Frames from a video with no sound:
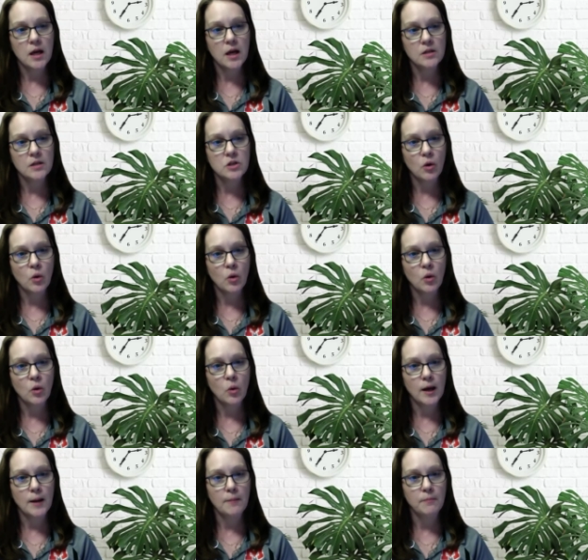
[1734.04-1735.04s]
And
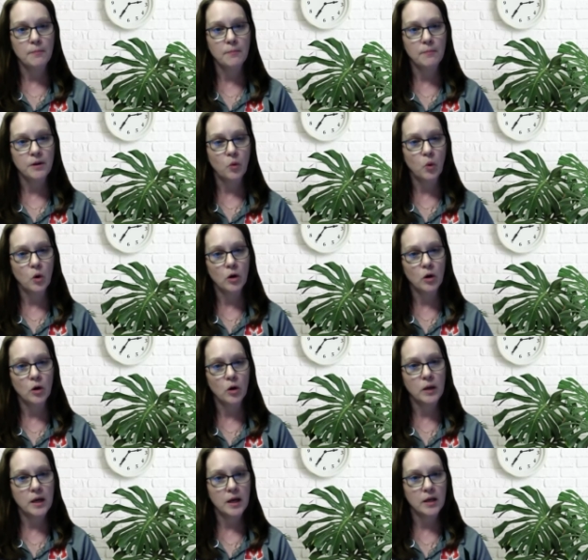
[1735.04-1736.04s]
so um,
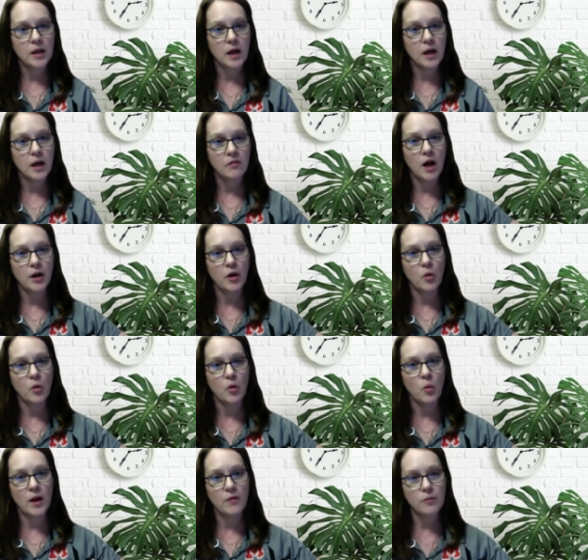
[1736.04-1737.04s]
before we had kind of gotten
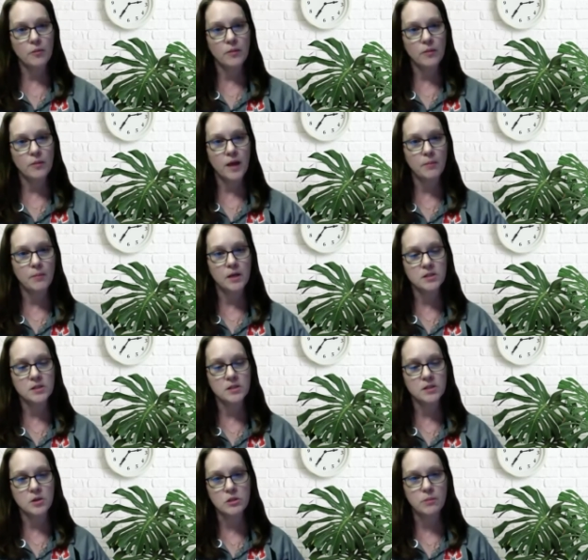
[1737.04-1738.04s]
away from that because
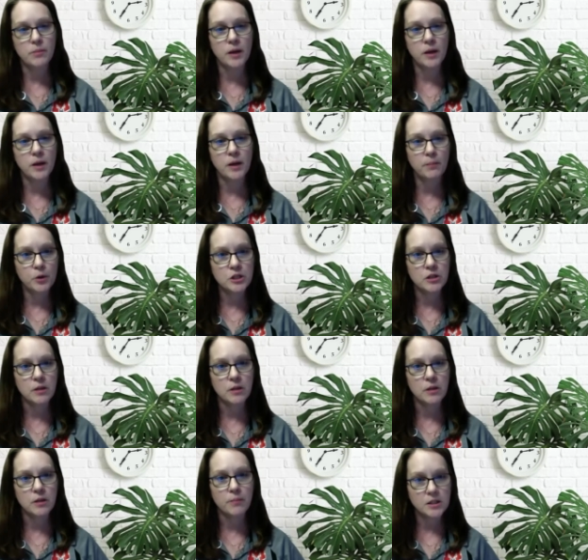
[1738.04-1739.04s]
there was the big push in
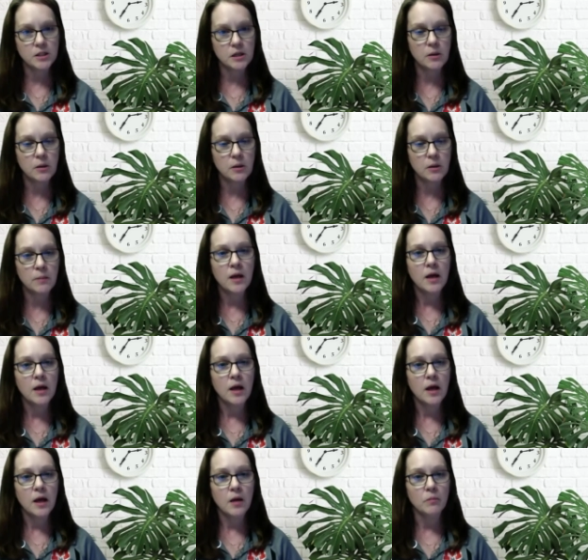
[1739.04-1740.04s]
the practicum
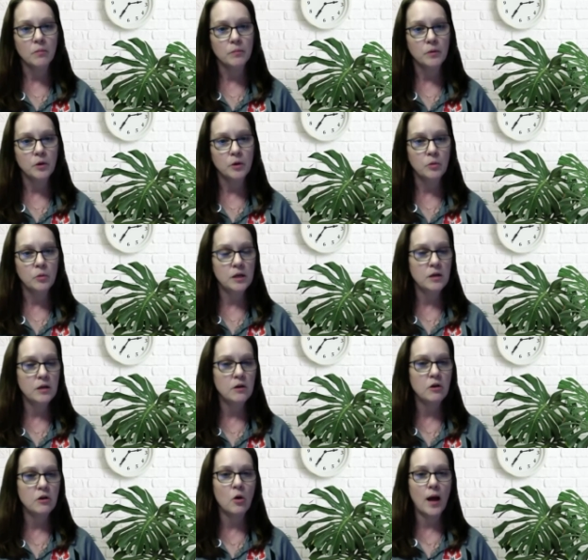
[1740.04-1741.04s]
and you
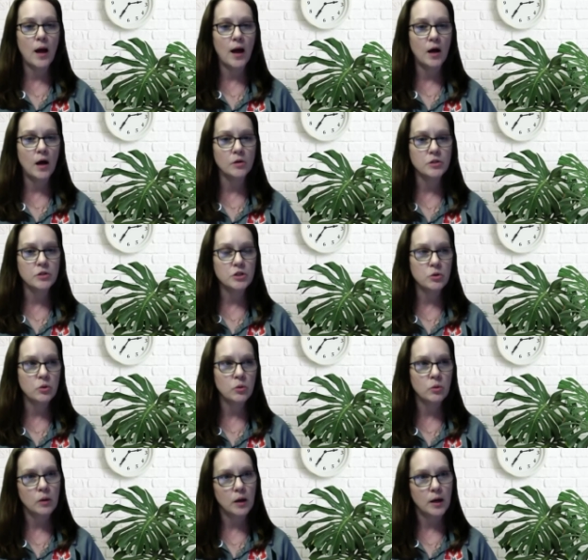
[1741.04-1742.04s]
didn't know how
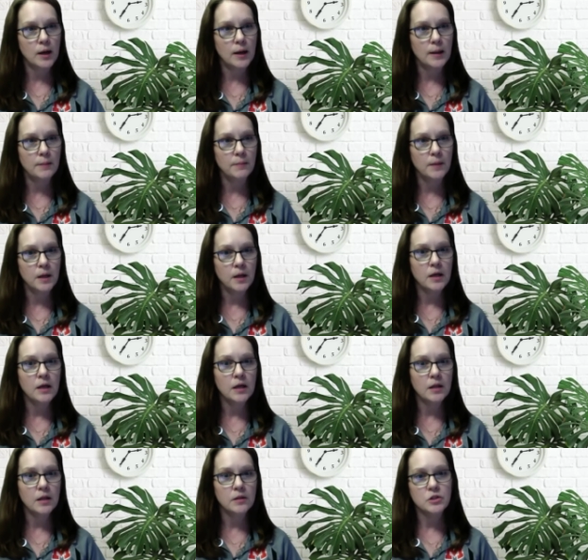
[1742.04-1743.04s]
to um,
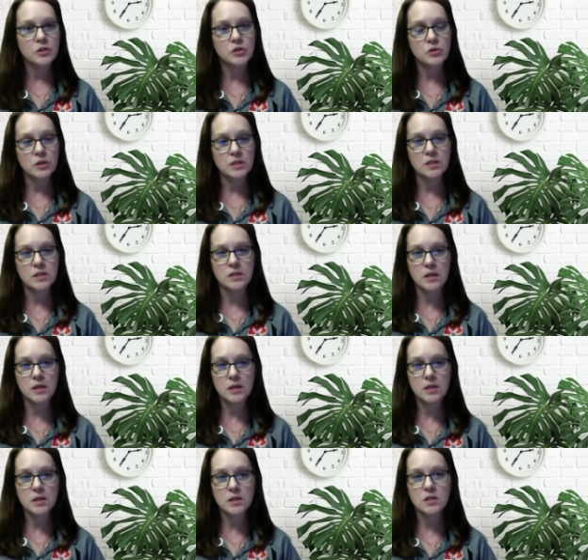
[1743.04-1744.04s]
get the students'
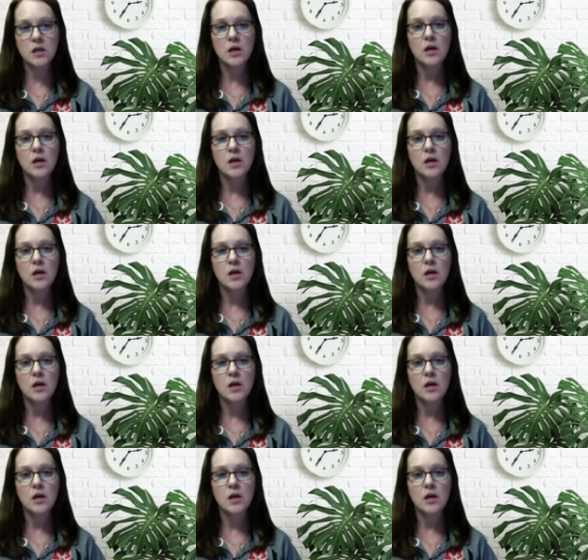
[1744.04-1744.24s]
attendance.